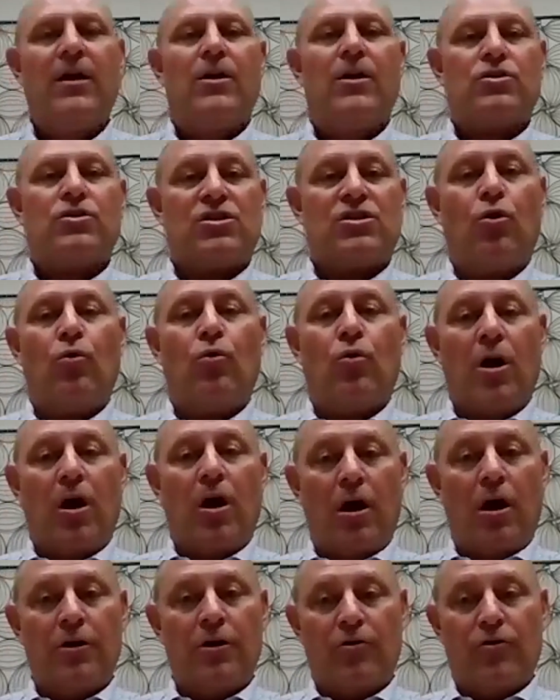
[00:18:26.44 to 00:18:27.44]
So
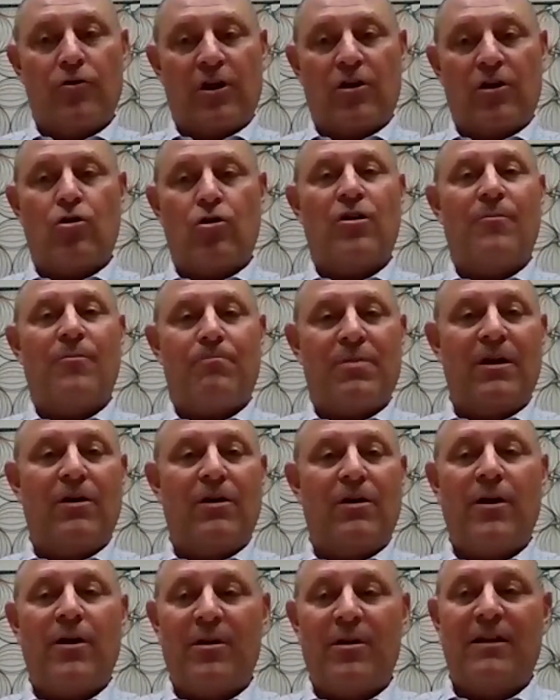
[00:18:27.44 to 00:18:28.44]
under the current
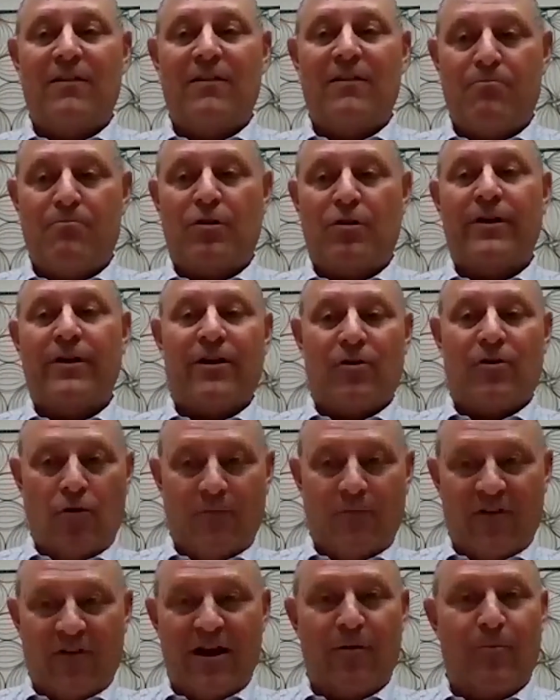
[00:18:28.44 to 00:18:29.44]
bill, I mean, in the political
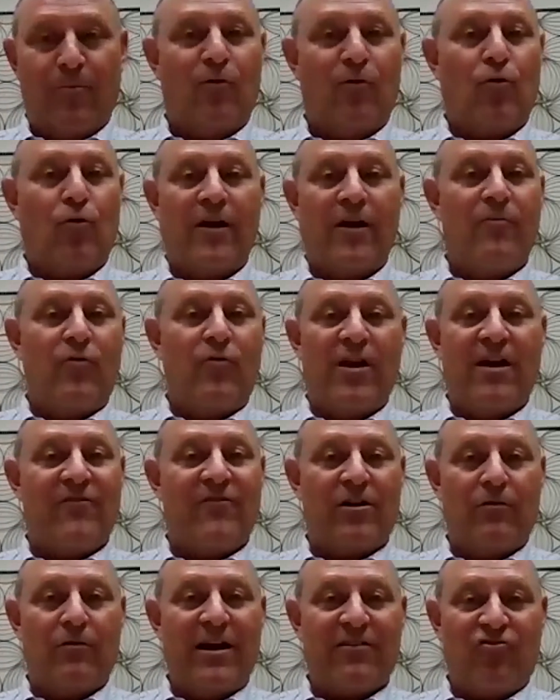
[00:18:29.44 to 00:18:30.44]
environment we're in, we have an
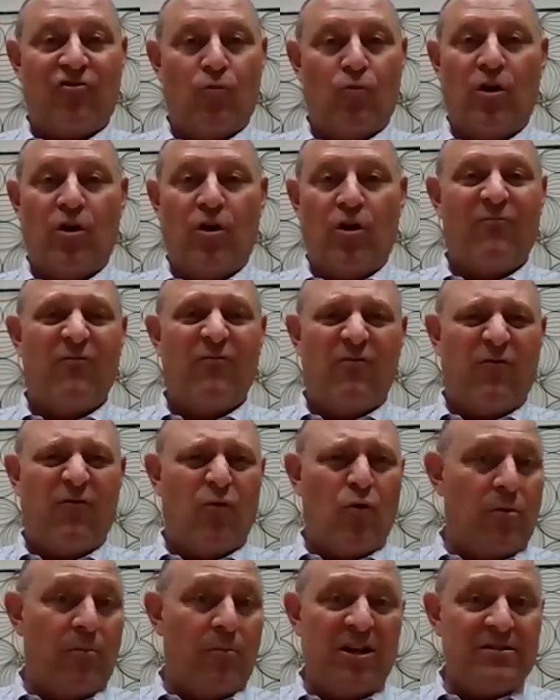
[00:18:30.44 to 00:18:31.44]
election, in
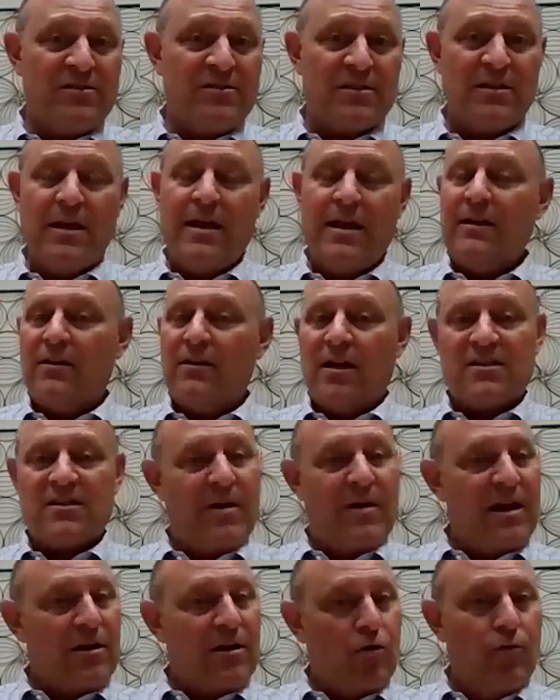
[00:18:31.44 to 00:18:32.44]
4 months? Doesn't
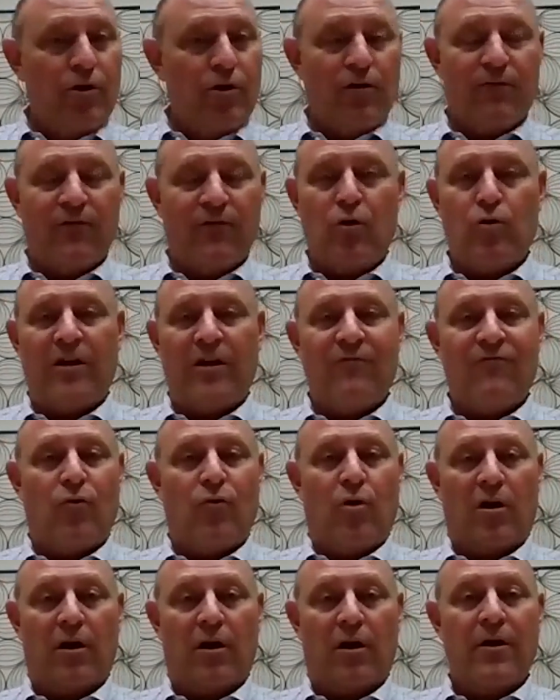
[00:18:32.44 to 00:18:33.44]
matter who you're voting
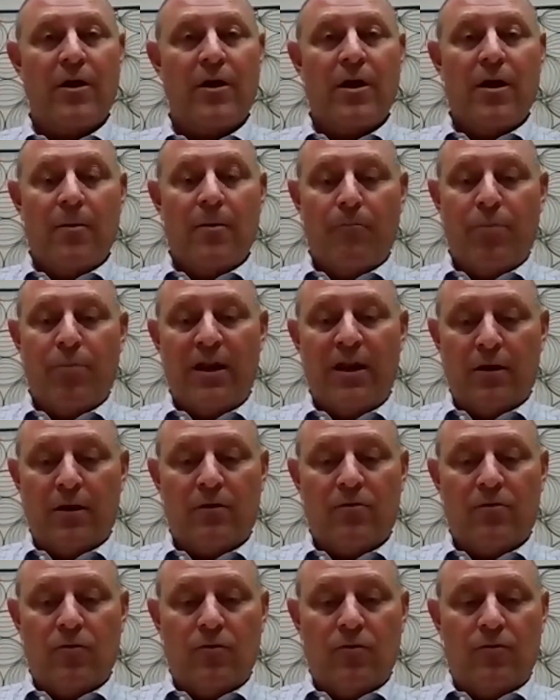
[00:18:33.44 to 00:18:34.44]
for. But
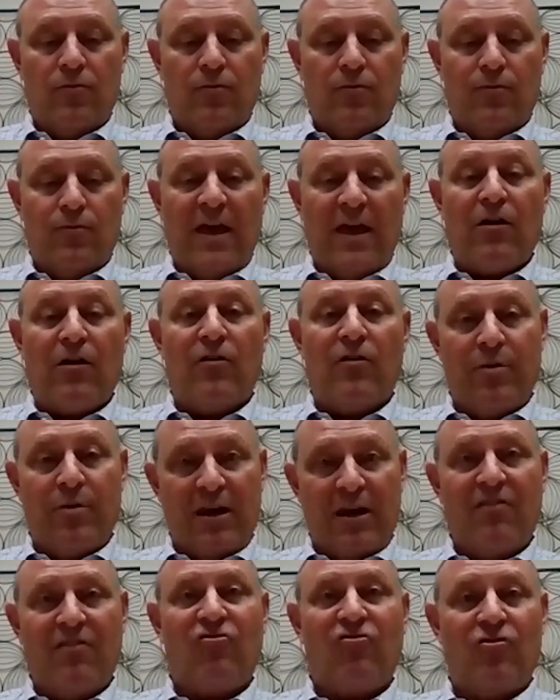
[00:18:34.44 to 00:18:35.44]
there have been
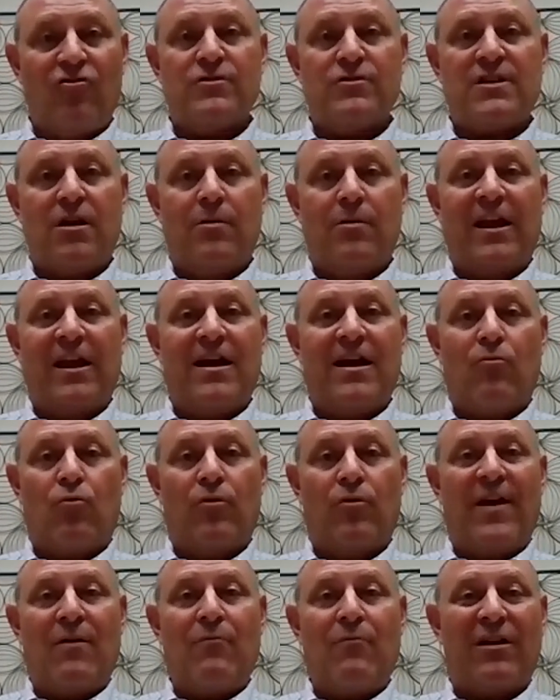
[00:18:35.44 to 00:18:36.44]
issues coming out where
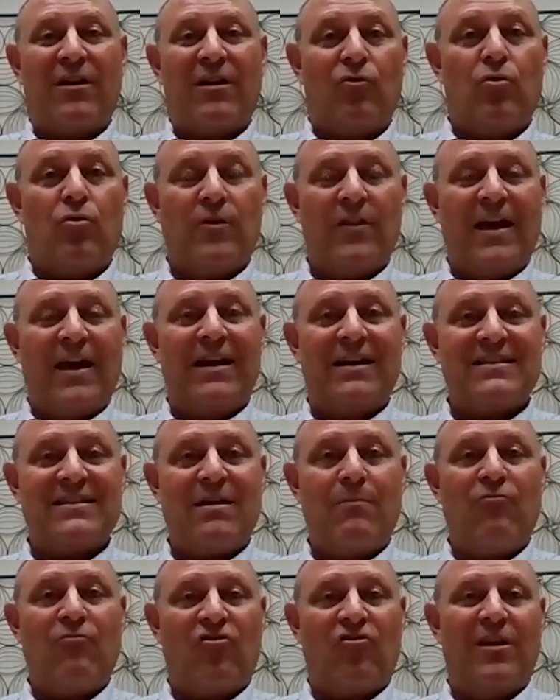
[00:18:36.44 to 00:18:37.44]
they want to lower that
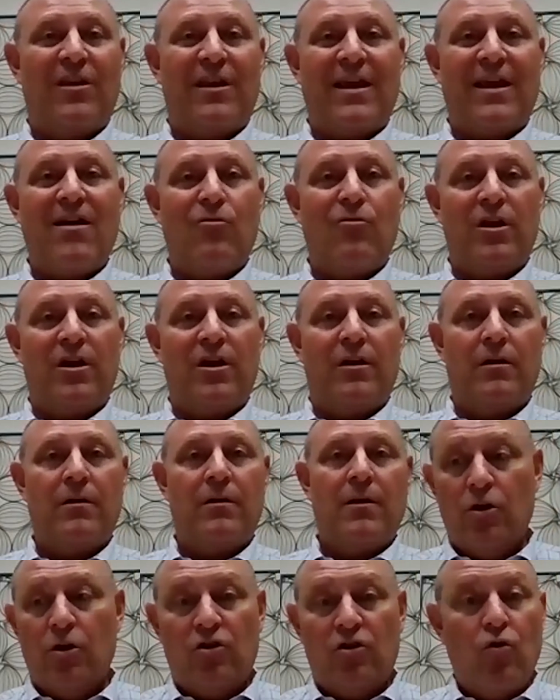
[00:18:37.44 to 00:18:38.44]
exemption down to
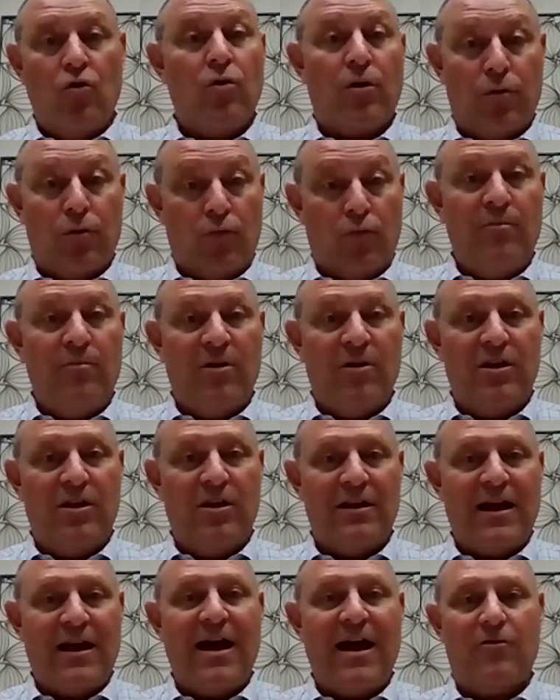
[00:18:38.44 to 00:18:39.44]
$2 or $3
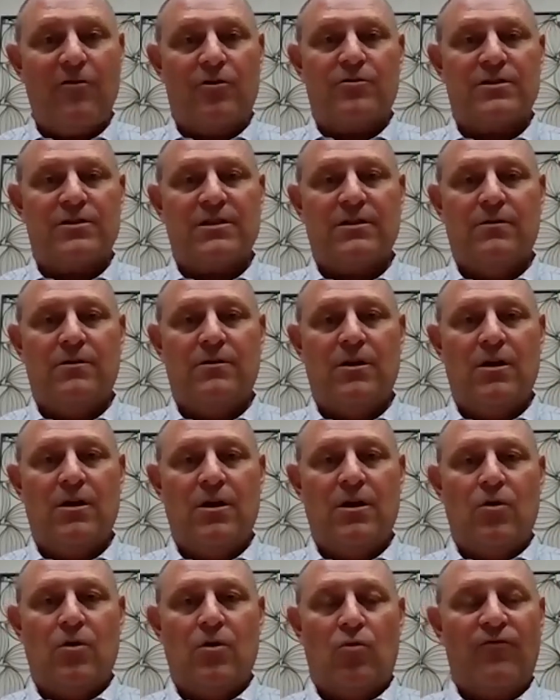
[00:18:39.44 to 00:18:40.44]
million.
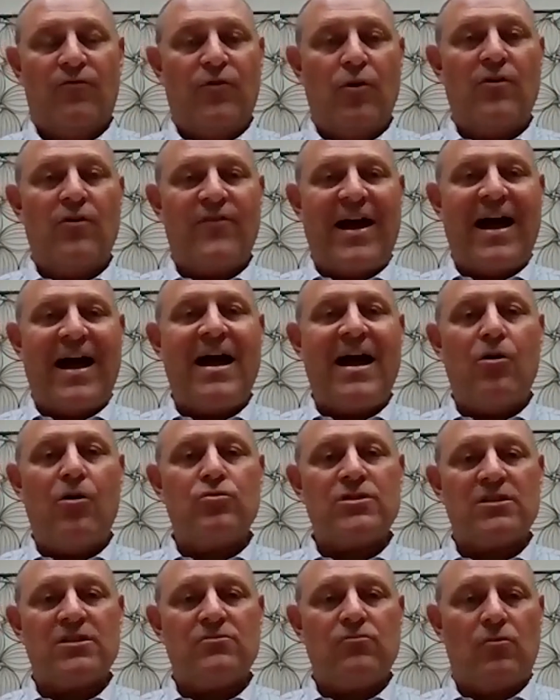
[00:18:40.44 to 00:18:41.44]
Well, if you have a
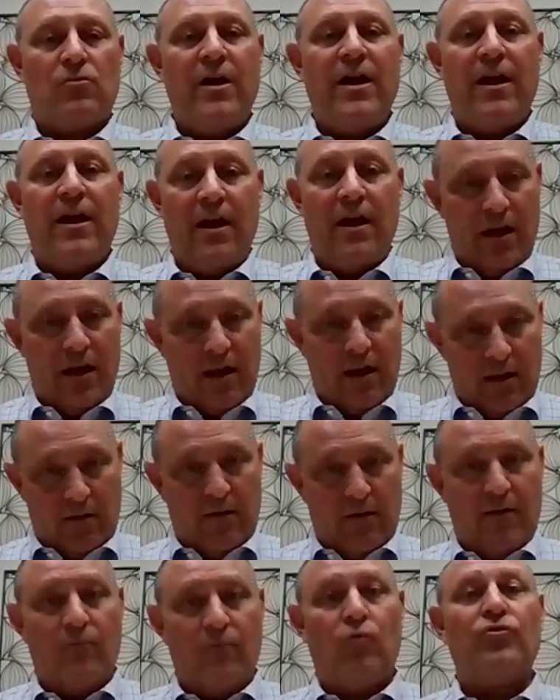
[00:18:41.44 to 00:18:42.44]
house,
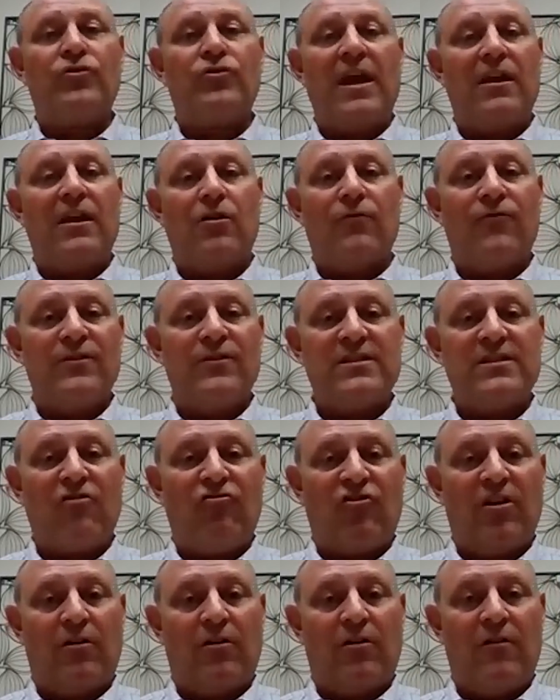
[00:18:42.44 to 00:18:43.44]
and we'll take your
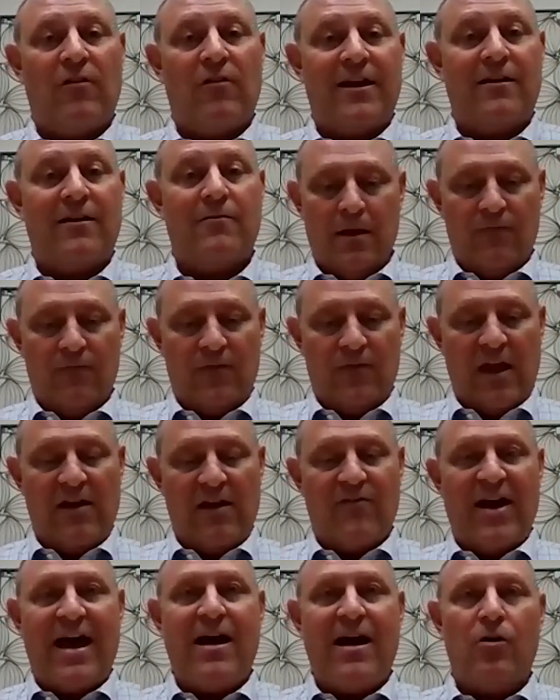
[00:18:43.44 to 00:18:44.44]
physician client, if they
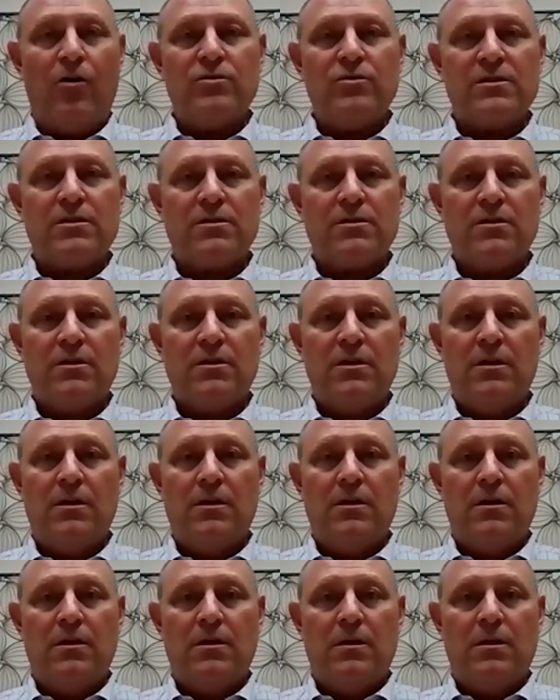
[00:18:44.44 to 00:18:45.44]
have a house,
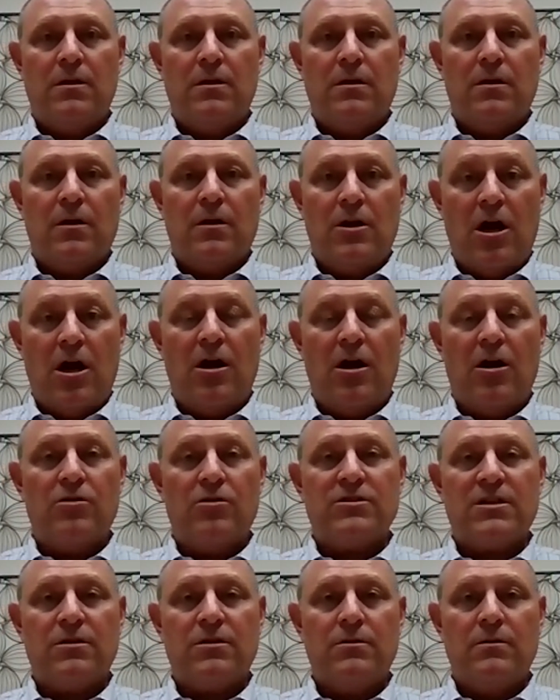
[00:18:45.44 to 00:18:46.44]

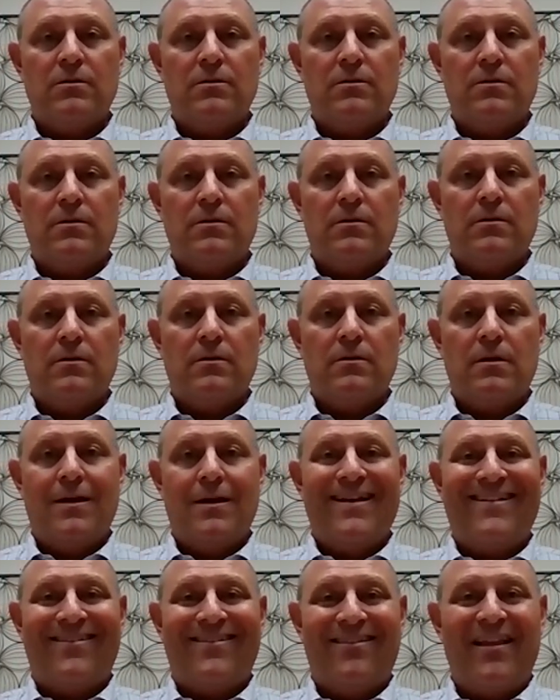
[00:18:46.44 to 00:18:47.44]
cars,
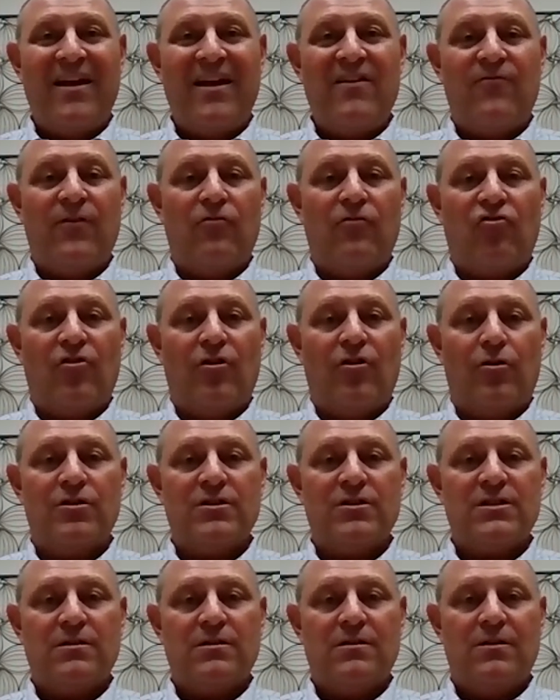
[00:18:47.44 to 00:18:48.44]
life
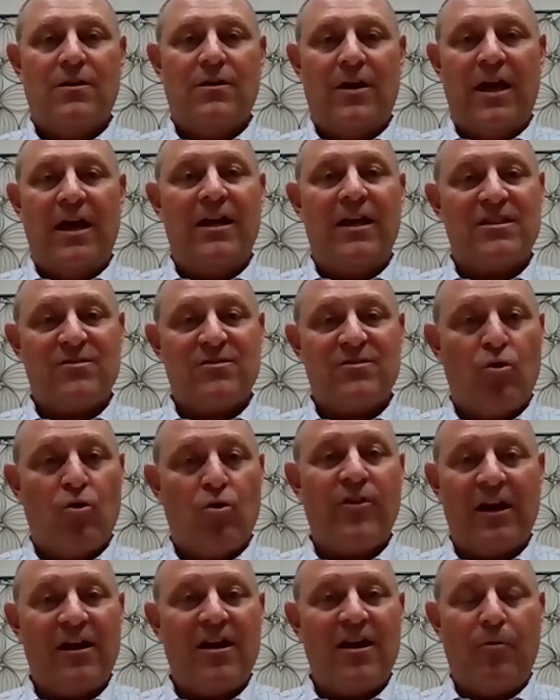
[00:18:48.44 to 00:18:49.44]
insurance, and it's more
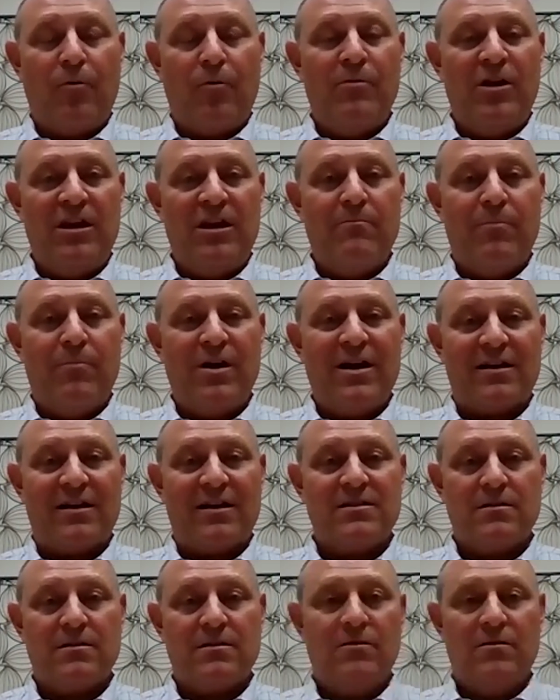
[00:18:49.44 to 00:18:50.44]
than a couple $1 million,
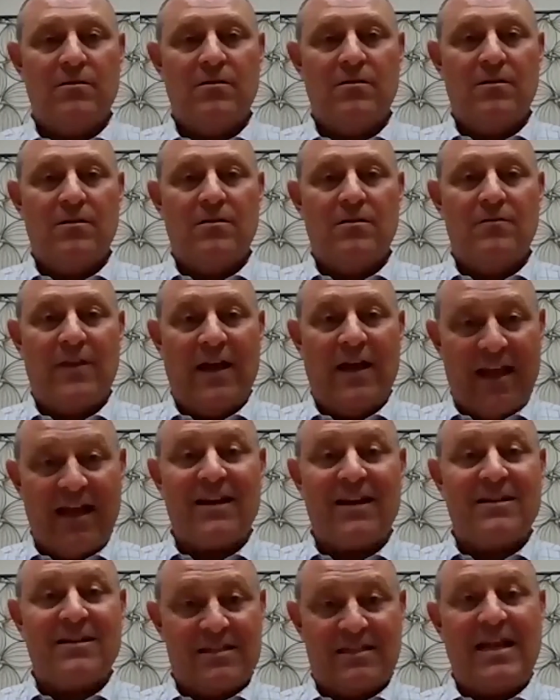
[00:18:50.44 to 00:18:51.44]
they got
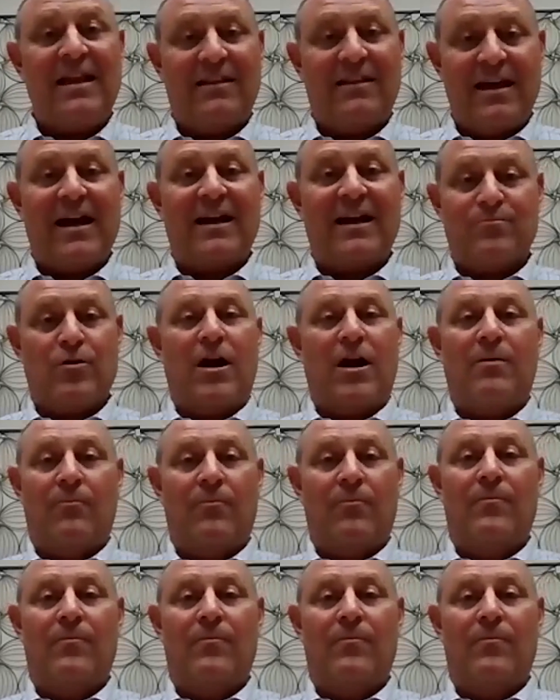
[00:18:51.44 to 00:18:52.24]
an estate tax problem.